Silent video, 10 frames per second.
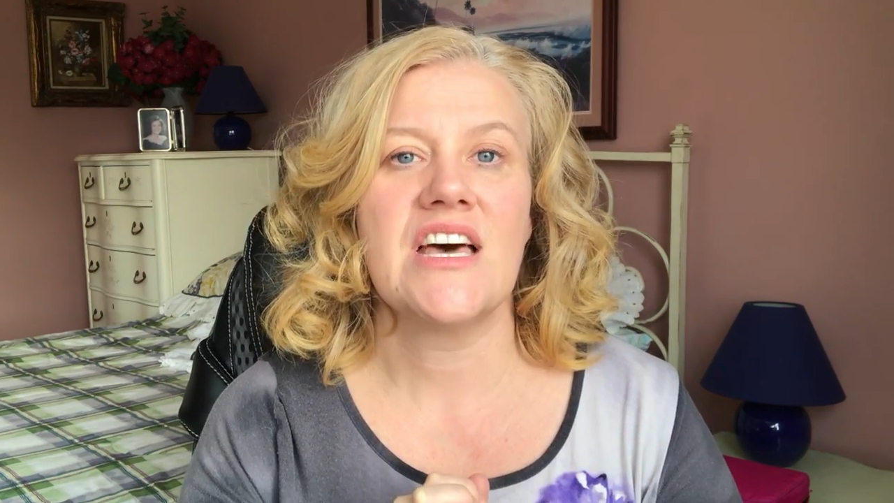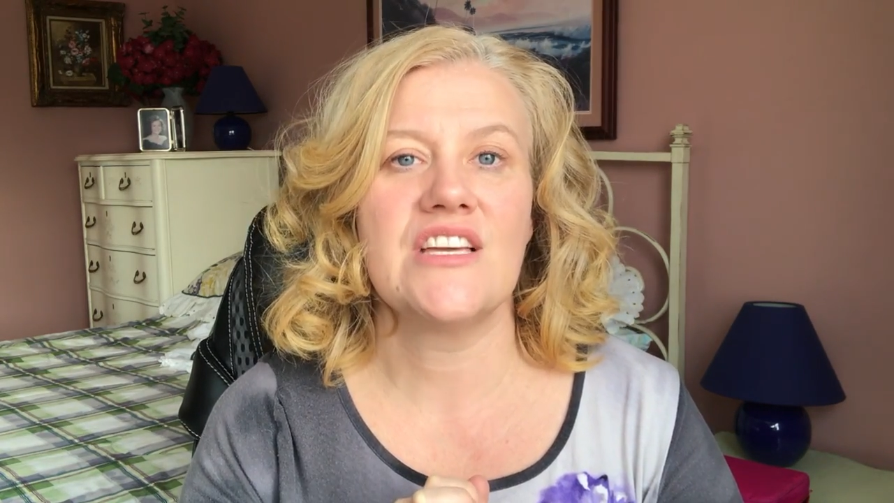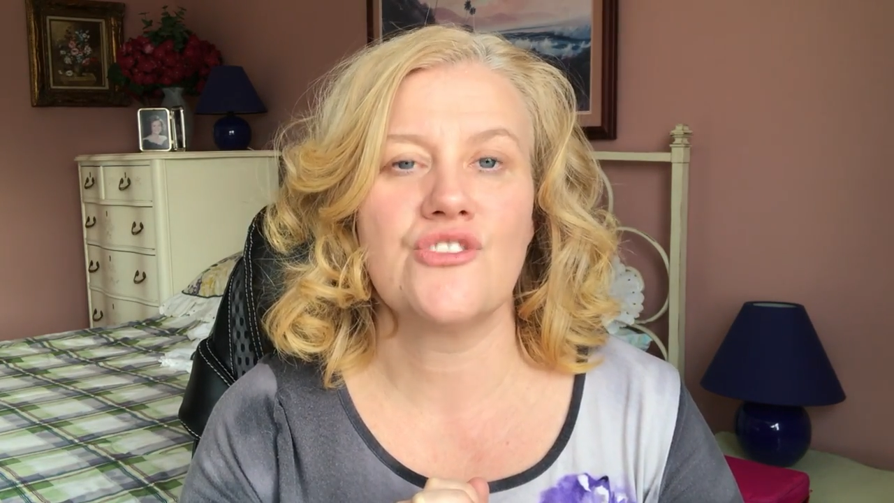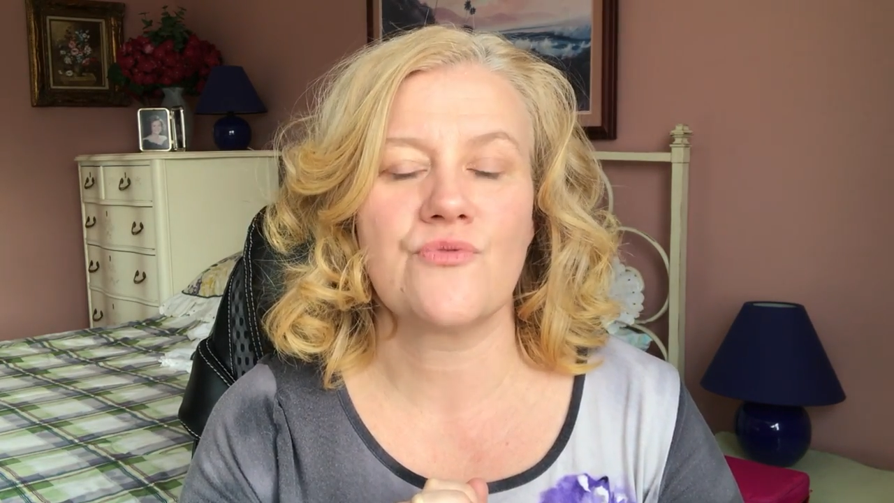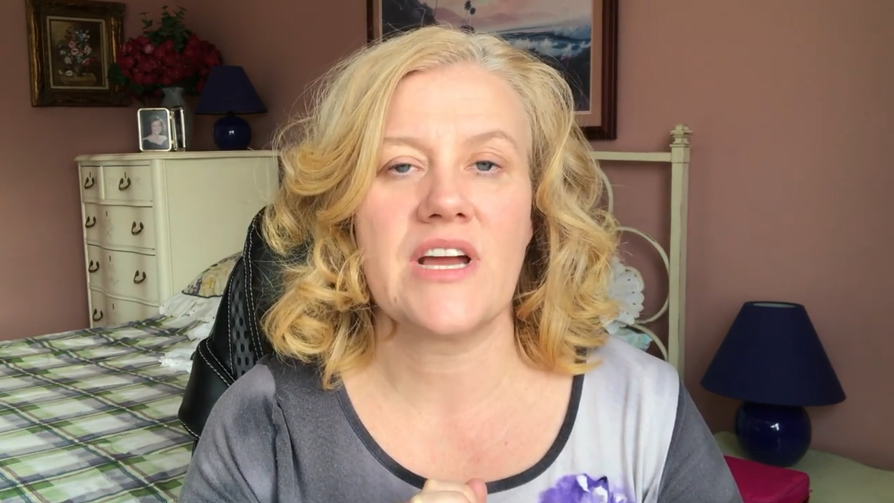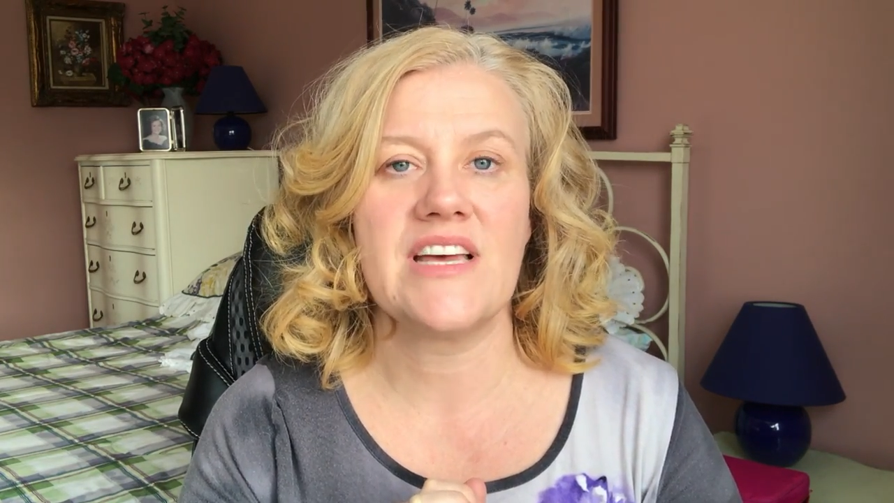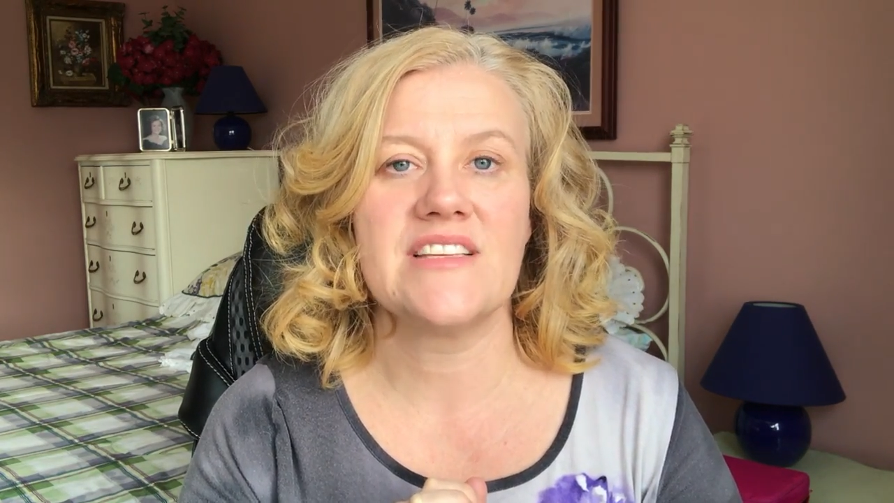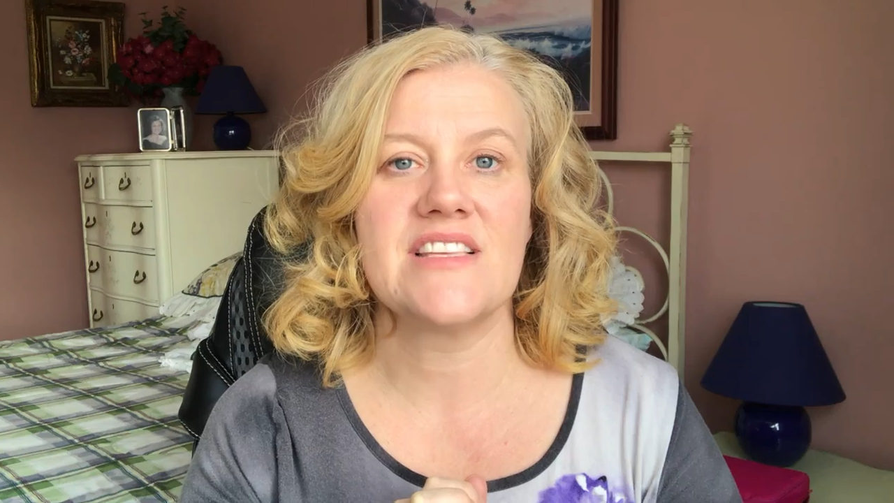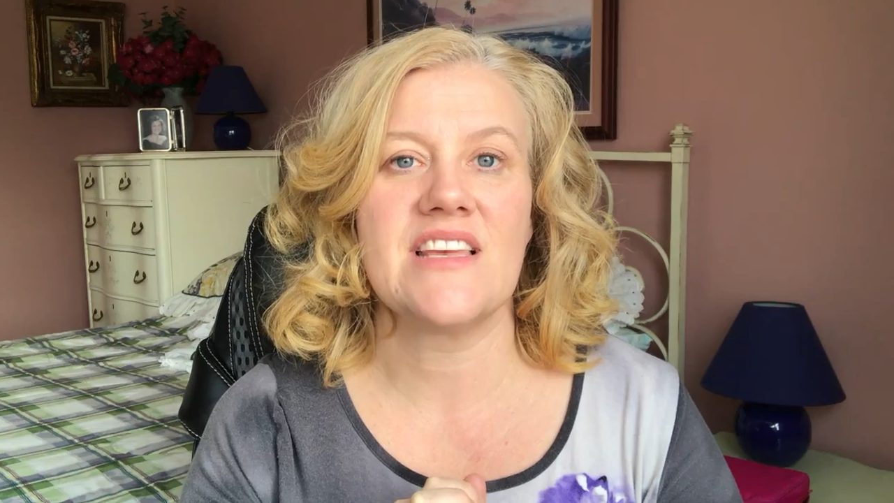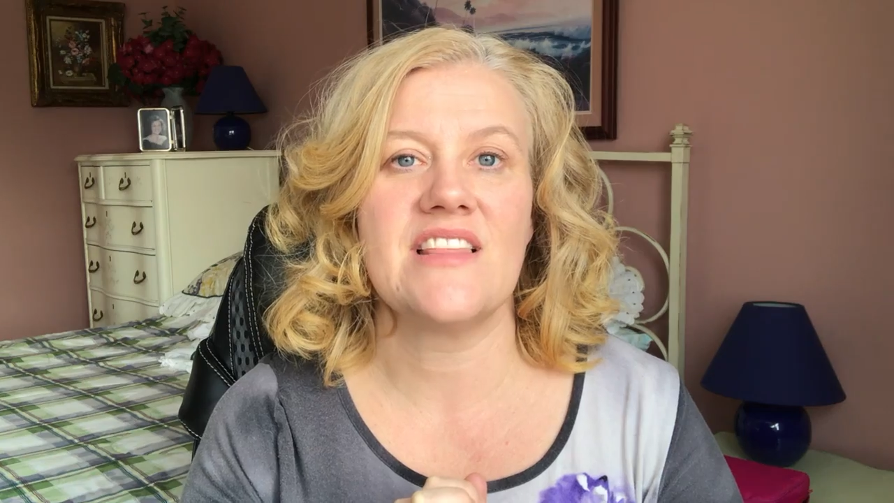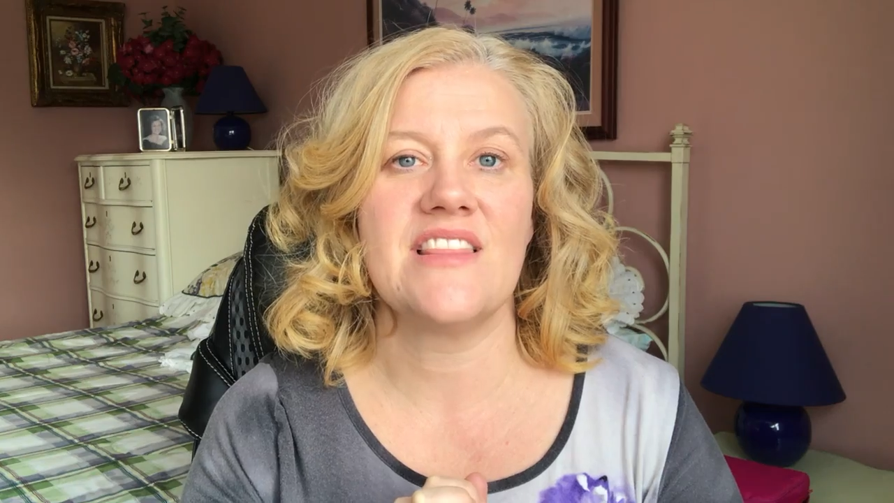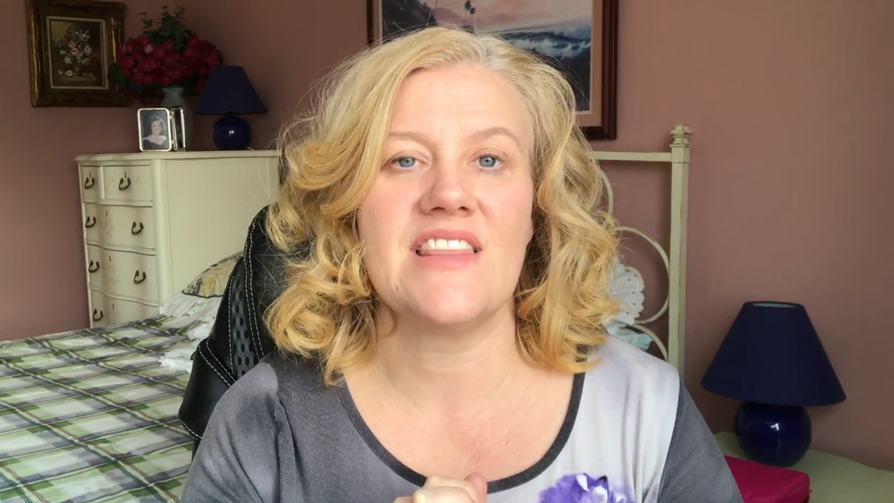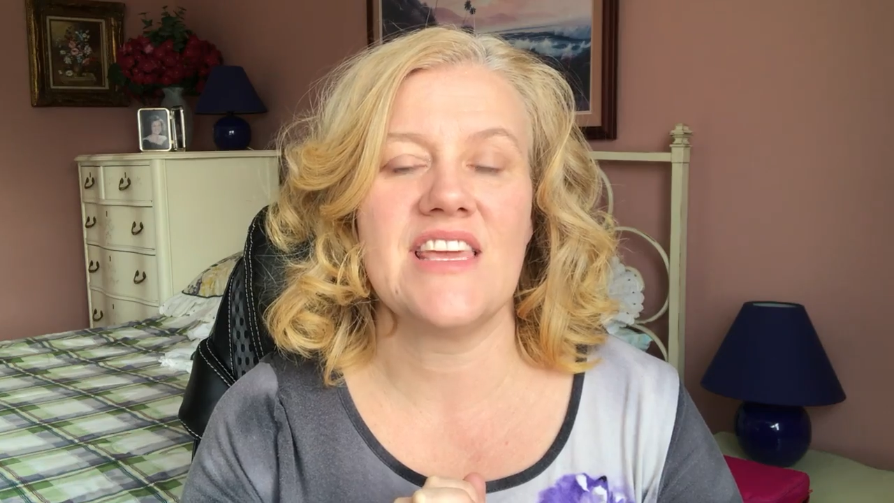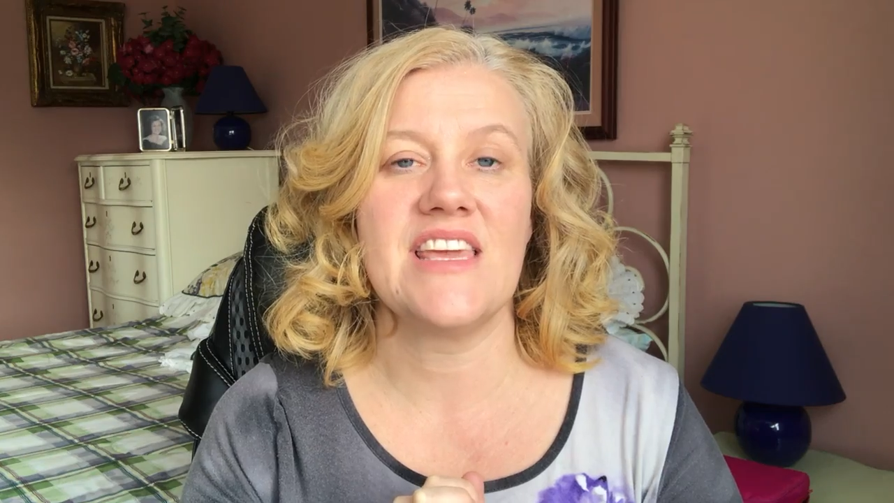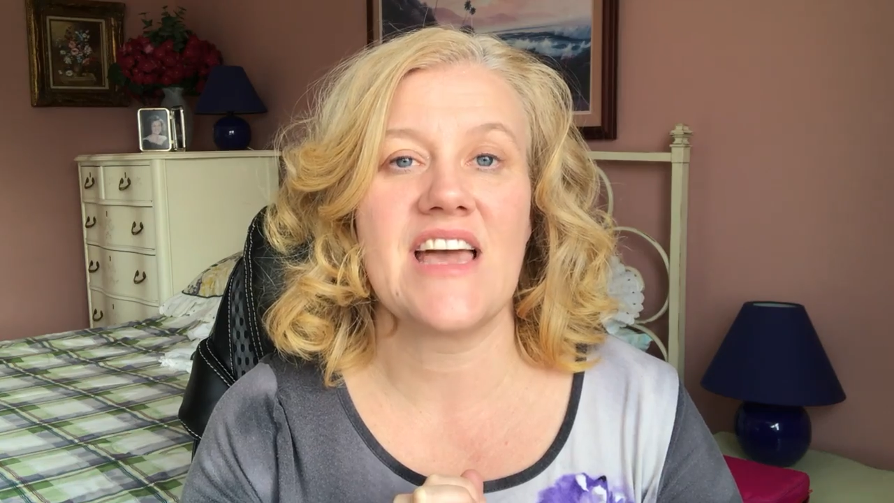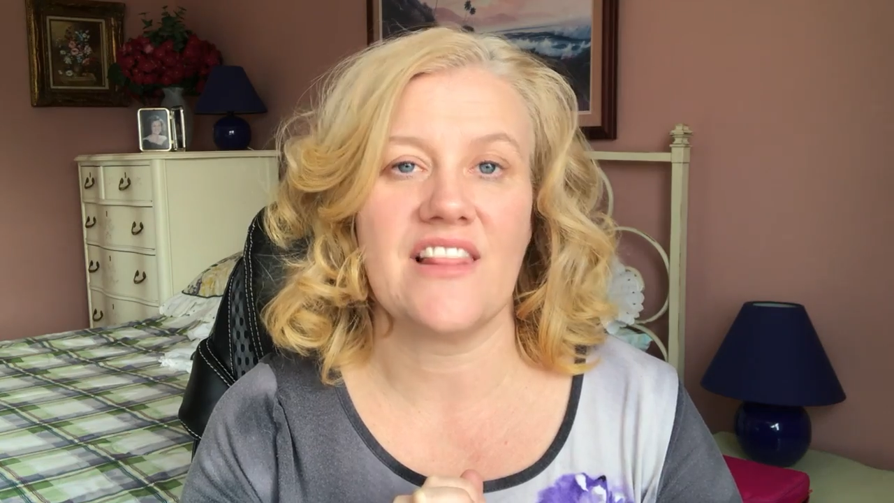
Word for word: address the